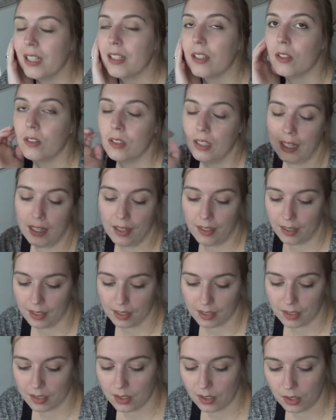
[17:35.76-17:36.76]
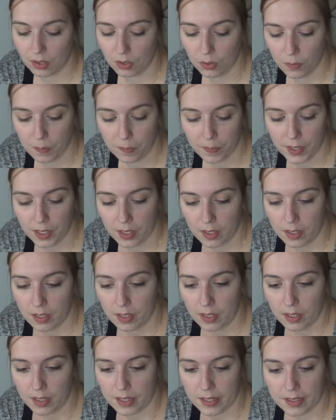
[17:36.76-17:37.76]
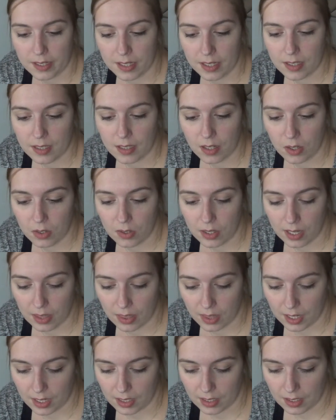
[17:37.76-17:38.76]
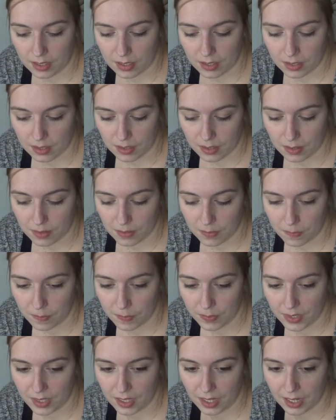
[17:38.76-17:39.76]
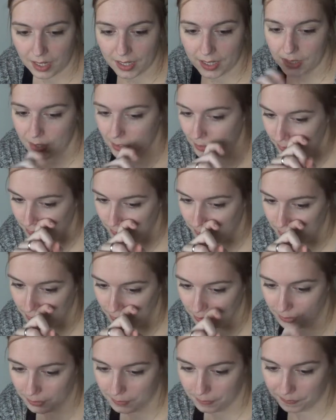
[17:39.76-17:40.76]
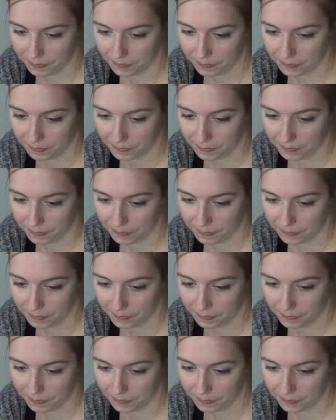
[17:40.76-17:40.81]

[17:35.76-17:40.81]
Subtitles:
I don't like that. So that's the only thing that's kind of